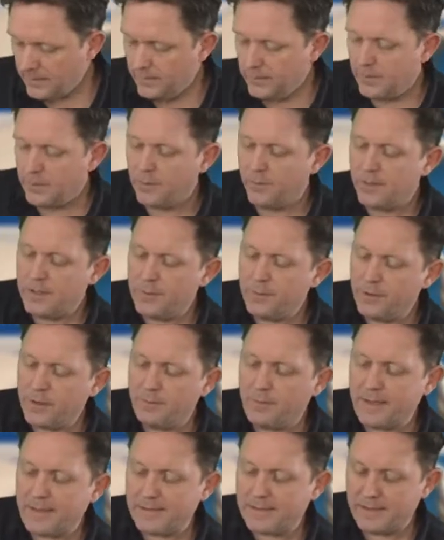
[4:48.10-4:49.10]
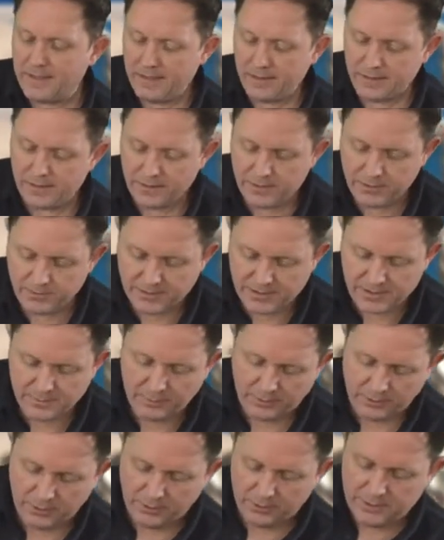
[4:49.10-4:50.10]
uh, when you put it back together, you do actually
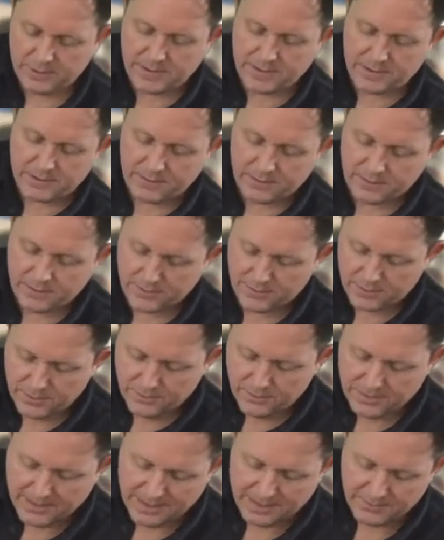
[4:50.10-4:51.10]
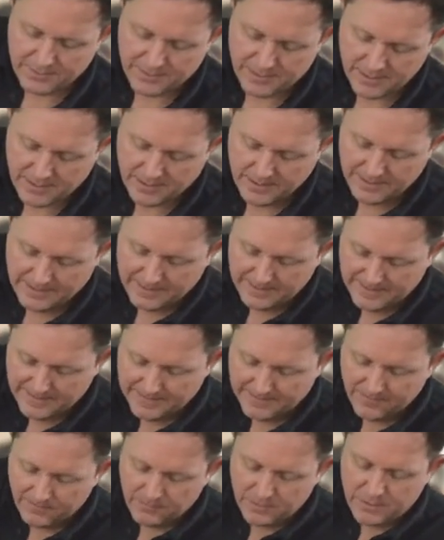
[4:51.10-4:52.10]
put Loctite on. So sometimes
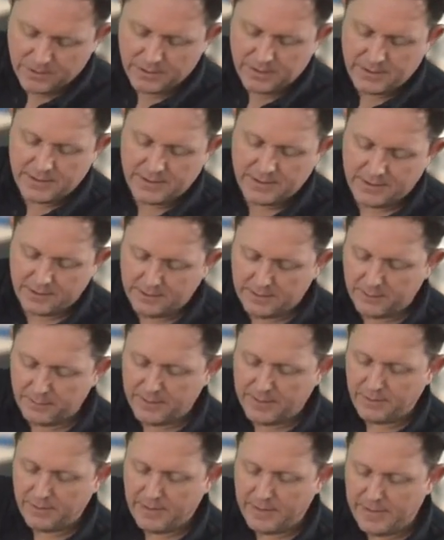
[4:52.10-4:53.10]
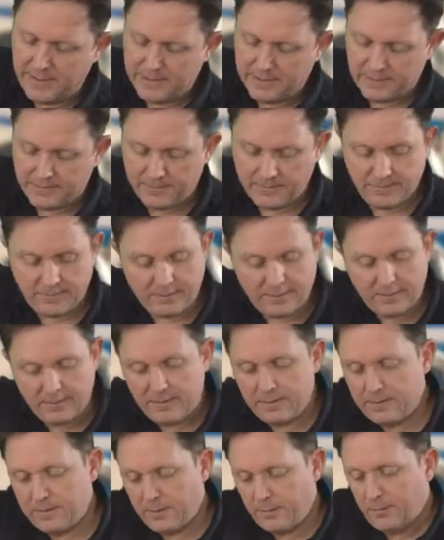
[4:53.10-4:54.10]
it does need a little bit of heat
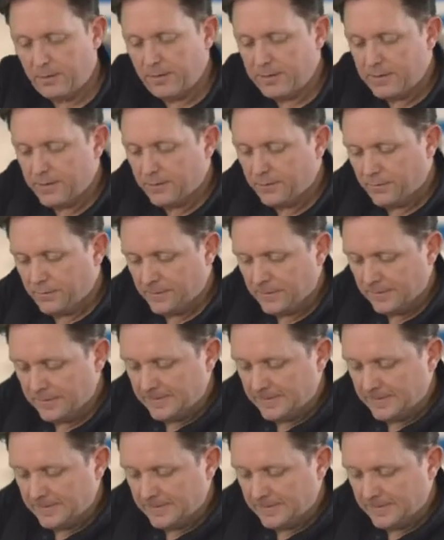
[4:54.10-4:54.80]
to pull it off.